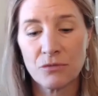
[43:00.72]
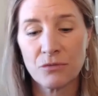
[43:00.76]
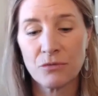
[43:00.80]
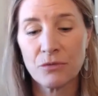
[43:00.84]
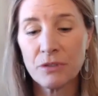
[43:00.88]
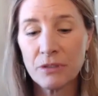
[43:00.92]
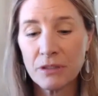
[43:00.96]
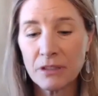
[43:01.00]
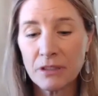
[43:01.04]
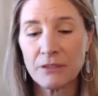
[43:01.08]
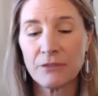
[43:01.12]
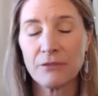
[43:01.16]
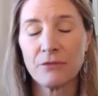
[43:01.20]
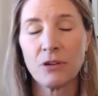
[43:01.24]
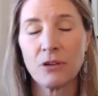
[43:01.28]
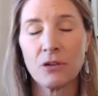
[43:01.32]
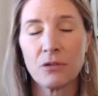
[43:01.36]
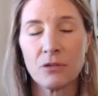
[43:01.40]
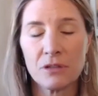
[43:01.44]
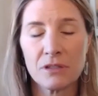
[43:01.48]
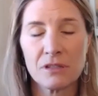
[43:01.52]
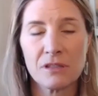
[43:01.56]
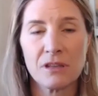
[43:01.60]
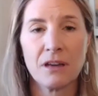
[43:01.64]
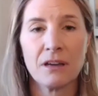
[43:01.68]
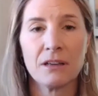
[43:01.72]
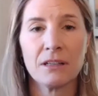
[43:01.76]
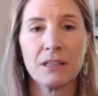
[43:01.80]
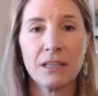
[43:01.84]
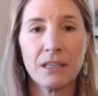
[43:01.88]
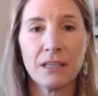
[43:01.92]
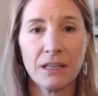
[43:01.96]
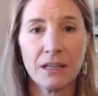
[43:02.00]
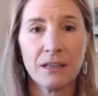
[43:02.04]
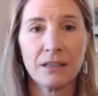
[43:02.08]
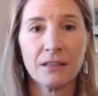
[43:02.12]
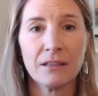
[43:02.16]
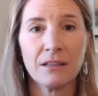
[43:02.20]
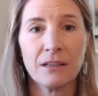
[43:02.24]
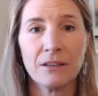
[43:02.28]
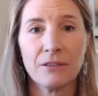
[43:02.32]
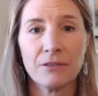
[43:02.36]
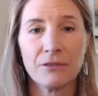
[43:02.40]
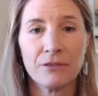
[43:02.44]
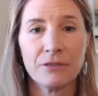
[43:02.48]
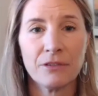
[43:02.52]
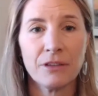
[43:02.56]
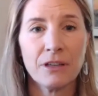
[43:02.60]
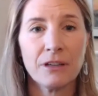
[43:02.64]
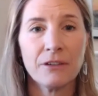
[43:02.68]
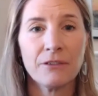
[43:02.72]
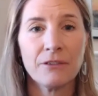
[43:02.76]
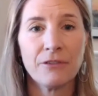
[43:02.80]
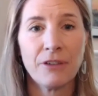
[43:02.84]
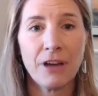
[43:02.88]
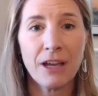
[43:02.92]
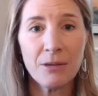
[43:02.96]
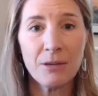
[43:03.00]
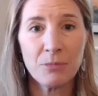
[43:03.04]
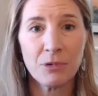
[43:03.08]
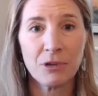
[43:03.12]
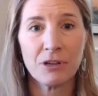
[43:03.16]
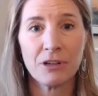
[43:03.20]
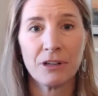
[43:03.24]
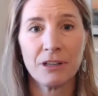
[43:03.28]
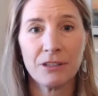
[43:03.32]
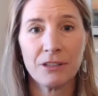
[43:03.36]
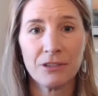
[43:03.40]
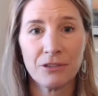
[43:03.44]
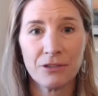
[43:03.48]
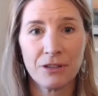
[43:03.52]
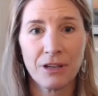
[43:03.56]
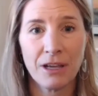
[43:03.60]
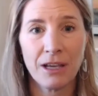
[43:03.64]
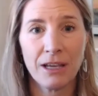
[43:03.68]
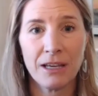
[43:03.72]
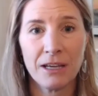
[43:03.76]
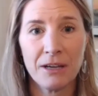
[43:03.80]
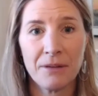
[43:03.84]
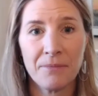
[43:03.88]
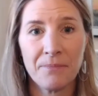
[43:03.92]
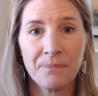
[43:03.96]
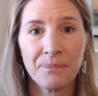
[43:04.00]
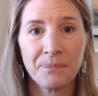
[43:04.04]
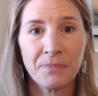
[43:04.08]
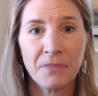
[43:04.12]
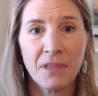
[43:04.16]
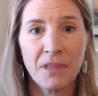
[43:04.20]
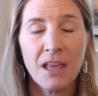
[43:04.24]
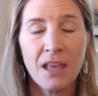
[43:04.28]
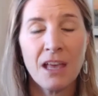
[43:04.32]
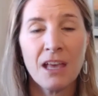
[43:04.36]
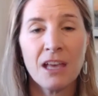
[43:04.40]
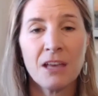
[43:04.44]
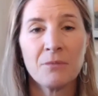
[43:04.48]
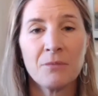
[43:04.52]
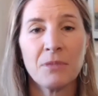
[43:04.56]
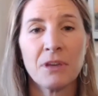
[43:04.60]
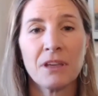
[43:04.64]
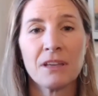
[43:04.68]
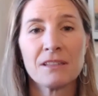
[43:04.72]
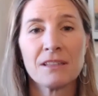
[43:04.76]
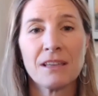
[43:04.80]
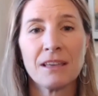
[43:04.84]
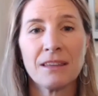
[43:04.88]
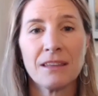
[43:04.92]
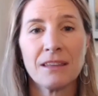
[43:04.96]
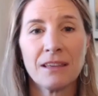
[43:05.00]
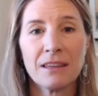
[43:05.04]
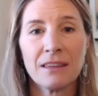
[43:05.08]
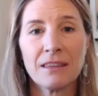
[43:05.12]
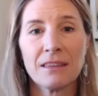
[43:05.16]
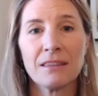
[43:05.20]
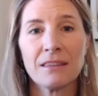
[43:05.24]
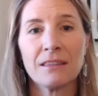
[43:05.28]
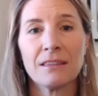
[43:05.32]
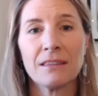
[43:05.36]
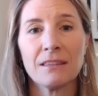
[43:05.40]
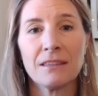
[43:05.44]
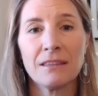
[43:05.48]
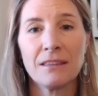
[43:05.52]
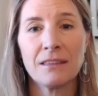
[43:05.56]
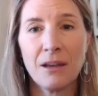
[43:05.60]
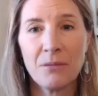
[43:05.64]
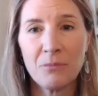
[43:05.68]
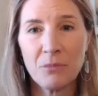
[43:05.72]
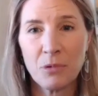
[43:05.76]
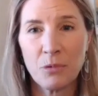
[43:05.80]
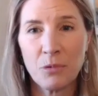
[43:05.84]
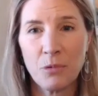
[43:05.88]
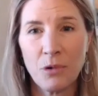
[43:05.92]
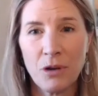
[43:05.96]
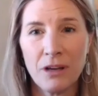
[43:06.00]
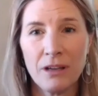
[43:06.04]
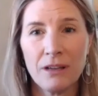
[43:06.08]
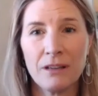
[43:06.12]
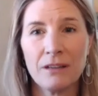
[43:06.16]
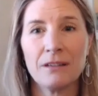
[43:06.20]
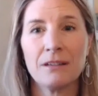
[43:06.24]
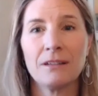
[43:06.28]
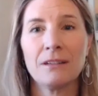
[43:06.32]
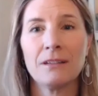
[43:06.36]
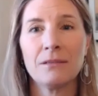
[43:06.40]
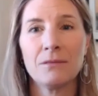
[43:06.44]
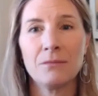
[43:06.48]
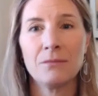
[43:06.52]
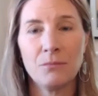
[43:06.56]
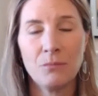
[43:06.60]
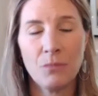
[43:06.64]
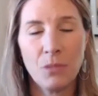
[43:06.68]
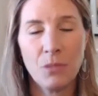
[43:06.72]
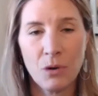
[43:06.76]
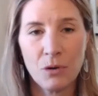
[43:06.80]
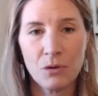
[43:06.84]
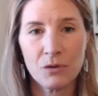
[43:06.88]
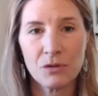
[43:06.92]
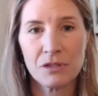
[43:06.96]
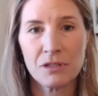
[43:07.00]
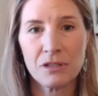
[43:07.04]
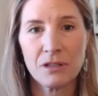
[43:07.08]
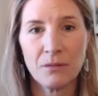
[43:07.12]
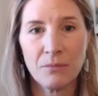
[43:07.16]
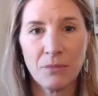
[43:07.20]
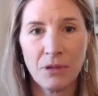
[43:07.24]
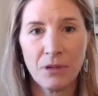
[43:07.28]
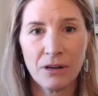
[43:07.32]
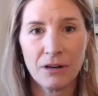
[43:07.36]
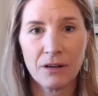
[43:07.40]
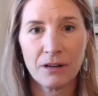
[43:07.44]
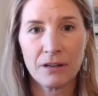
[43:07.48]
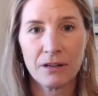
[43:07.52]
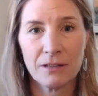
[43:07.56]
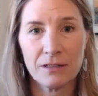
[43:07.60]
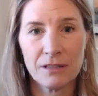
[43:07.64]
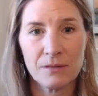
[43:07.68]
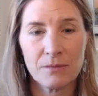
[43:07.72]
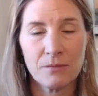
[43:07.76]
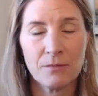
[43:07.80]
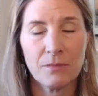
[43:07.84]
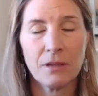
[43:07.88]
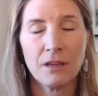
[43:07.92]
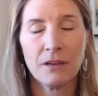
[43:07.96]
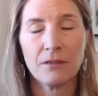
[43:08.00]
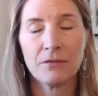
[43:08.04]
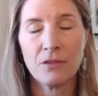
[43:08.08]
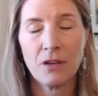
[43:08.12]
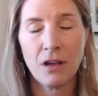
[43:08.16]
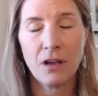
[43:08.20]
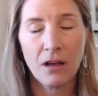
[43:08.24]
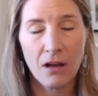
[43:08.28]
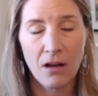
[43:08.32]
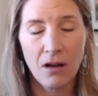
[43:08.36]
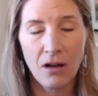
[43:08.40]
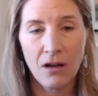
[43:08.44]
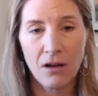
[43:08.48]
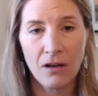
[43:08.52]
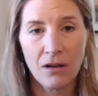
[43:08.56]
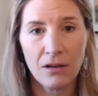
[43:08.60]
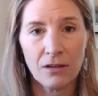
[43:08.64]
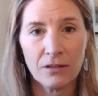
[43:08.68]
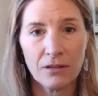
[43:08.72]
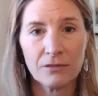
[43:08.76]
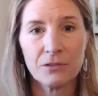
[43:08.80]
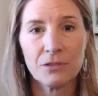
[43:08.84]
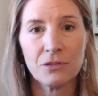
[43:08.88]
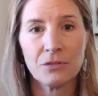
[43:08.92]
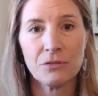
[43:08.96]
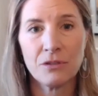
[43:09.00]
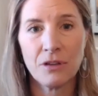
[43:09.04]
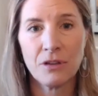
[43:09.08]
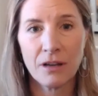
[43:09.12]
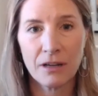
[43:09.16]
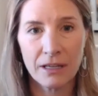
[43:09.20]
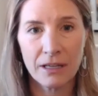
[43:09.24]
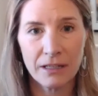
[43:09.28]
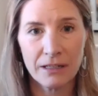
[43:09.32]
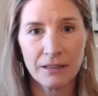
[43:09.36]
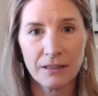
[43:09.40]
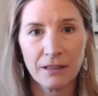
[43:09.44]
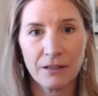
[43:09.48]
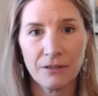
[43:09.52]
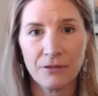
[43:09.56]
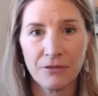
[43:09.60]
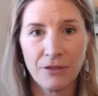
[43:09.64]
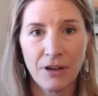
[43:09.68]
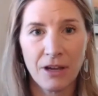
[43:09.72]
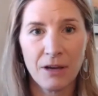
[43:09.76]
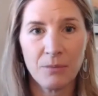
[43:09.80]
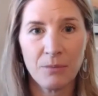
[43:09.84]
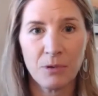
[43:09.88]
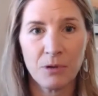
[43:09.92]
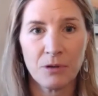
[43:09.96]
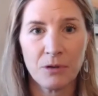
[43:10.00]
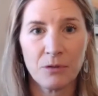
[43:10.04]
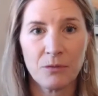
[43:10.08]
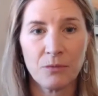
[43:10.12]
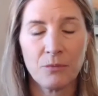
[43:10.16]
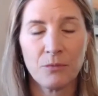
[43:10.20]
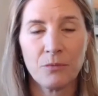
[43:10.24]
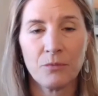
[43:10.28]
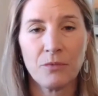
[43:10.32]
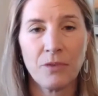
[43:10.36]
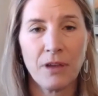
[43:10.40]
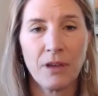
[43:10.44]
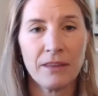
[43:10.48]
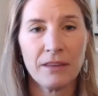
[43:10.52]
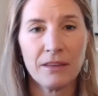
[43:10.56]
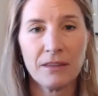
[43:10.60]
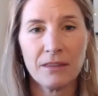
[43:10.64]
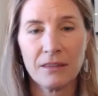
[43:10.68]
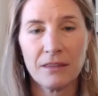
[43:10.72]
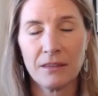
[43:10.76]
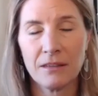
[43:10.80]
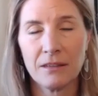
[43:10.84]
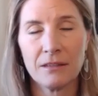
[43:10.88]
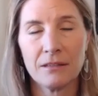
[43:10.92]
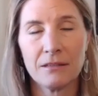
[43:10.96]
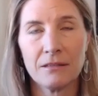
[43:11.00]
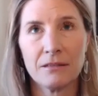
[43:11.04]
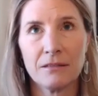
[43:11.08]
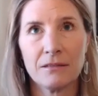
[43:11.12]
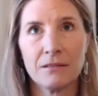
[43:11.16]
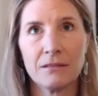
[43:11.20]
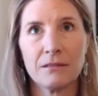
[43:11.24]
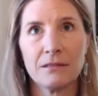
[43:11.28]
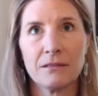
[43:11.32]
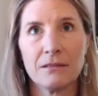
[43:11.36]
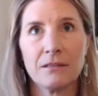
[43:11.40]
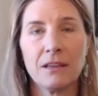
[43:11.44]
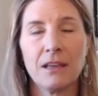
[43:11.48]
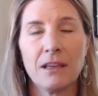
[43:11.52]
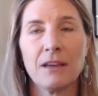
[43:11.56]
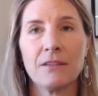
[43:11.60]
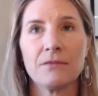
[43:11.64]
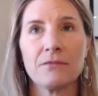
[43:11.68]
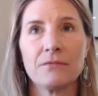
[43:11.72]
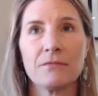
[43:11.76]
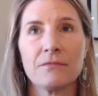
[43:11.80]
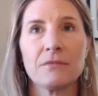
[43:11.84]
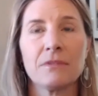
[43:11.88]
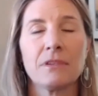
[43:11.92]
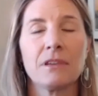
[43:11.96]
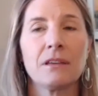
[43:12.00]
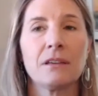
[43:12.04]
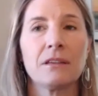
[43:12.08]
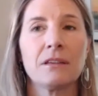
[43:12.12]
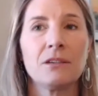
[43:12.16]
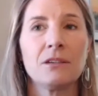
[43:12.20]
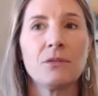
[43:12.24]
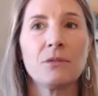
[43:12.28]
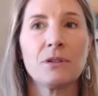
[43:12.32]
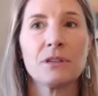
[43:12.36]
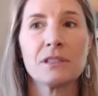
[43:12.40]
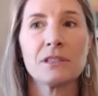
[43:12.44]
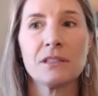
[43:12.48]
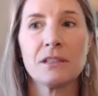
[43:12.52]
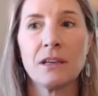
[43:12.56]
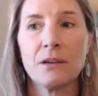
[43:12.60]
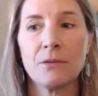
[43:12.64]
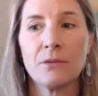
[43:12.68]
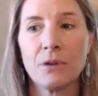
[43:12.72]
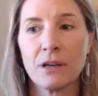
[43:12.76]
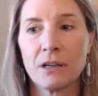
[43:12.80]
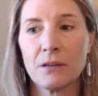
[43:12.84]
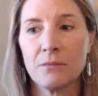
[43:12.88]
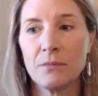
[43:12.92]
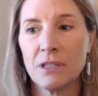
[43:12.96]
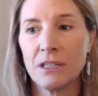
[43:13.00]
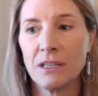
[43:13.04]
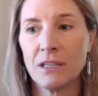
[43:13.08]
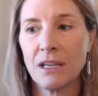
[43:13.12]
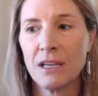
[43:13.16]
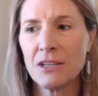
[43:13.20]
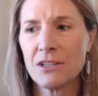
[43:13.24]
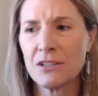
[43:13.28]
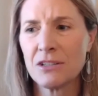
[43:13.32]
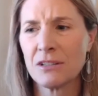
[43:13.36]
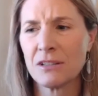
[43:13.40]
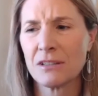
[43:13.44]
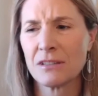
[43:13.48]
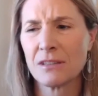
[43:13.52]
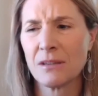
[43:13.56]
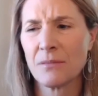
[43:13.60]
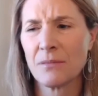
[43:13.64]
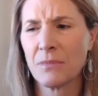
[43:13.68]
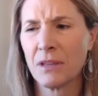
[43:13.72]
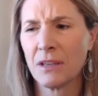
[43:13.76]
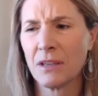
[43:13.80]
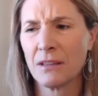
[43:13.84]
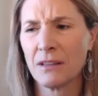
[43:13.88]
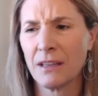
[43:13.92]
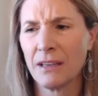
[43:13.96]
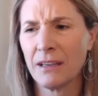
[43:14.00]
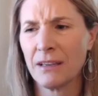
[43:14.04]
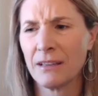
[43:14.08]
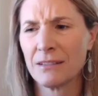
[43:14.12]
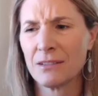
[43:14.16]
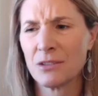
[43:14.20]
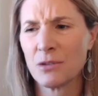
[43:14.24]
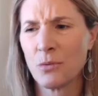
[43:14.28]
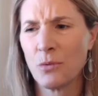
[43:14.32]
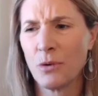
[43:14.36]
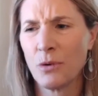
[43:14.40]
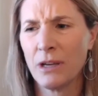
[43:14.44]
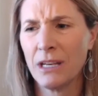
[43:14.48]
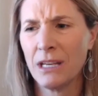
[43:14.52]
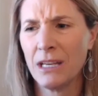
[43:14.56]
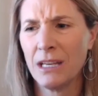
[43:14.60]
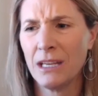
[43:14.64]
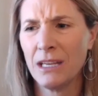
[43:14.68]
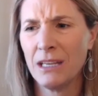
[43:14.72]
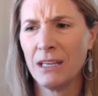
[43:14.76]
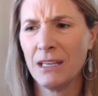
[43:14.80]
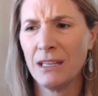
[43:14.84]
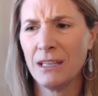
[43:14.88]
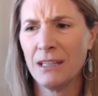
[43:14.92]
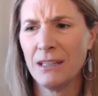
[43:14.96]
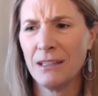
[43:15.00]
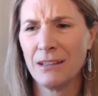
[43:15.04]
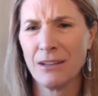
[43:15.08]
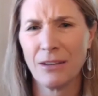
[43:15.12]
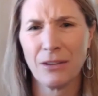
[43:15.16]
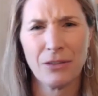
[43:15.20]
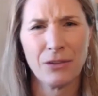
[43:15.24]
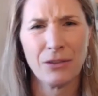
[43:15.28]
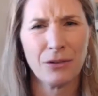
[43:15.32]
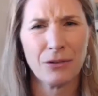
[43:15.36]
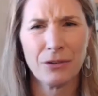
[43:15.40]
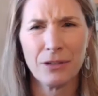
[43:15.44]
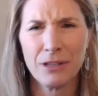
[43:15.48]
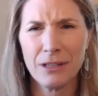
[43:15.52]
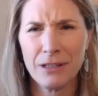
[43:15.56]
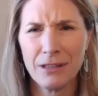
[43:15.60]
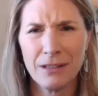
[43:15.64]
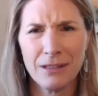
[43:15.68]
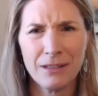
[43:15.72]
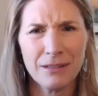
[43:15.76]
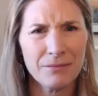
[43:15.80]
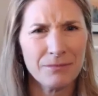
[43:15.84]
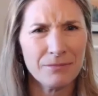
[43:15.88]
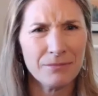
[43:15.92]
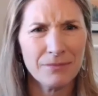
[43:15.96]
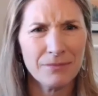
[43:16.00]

really focus on getting enough fiber in your diet. Because I think, number one, most Americans, if not all, do not get enough fiber. I think that the USDA recommendation is something like 20 to 30